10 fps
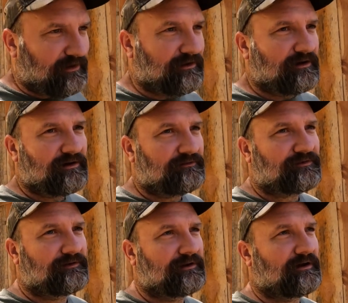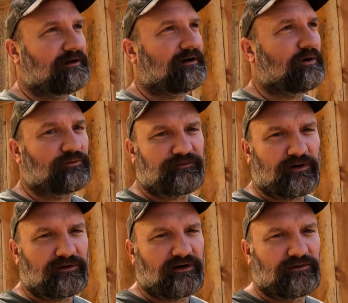I love uh, old
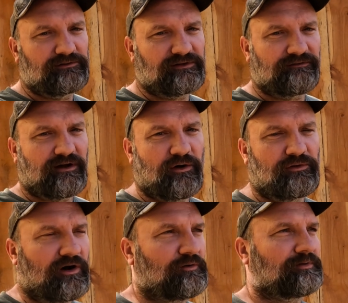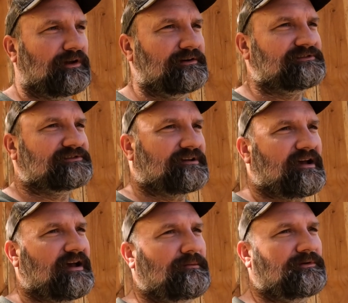photos of old home places,
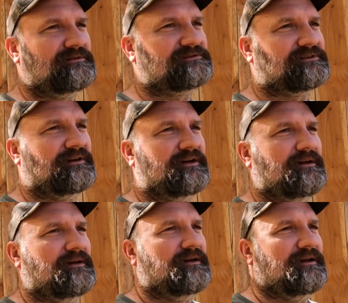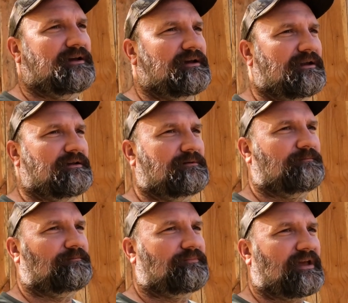cabins, and
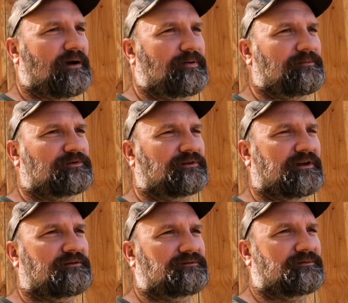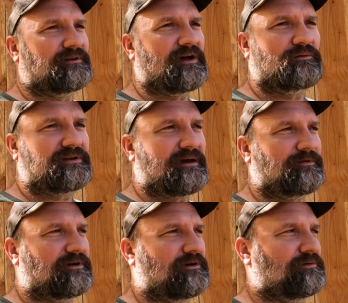um, how people lived a long
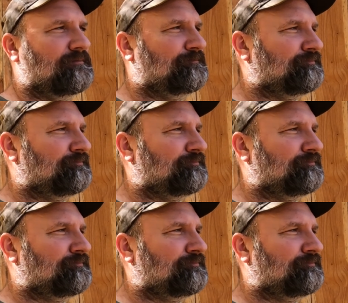time ago.